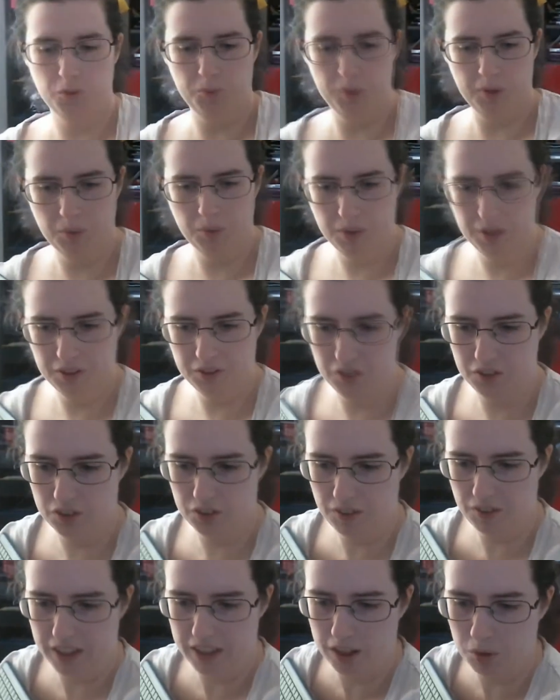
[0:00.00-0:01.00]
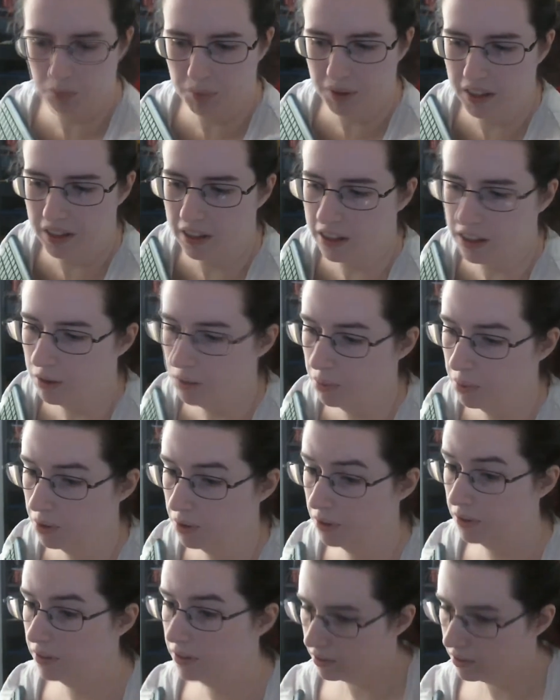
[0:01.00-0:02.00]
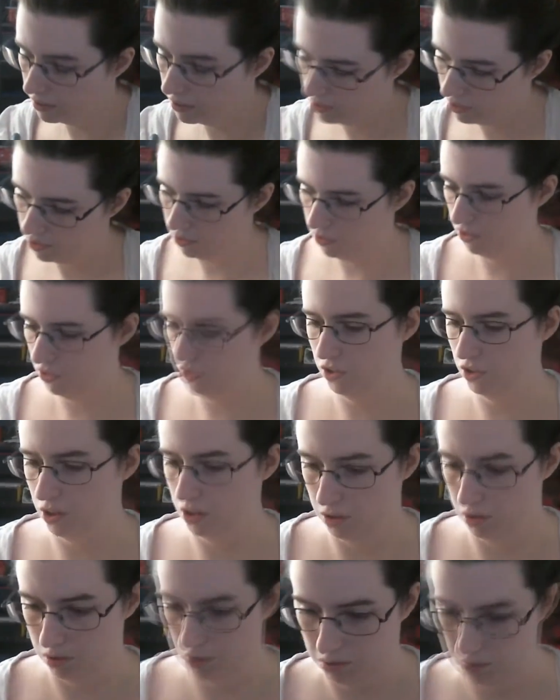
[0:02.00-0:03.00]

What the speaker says: a while since I've had a big keyboard, so